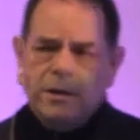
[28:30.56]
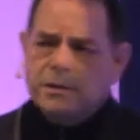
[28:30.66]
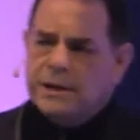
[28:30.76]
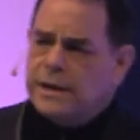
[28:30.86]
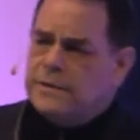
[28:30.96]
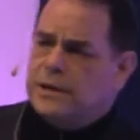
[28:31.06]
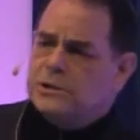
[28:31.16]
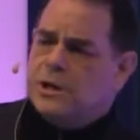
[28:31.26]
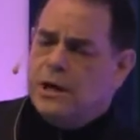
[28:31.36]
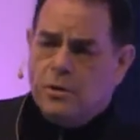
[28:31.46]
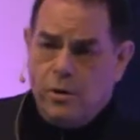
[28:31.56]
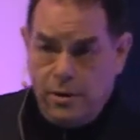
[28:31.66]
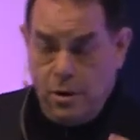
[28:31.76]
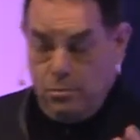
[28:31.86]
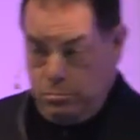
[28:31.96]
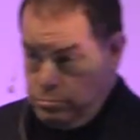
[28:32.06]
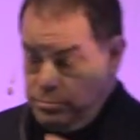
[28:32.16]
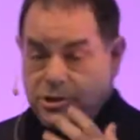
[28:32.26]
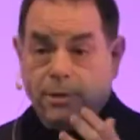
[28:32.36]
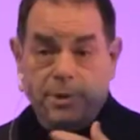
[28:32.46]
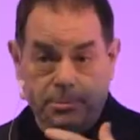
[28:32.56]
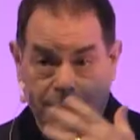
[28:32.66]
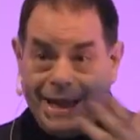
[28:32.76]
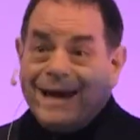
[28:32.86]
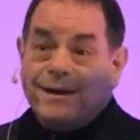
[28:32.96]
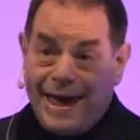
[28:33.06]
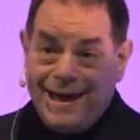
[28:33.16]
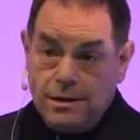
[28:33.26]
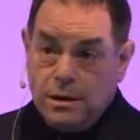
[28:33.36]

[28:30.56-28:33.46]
to get things done, although some people like that.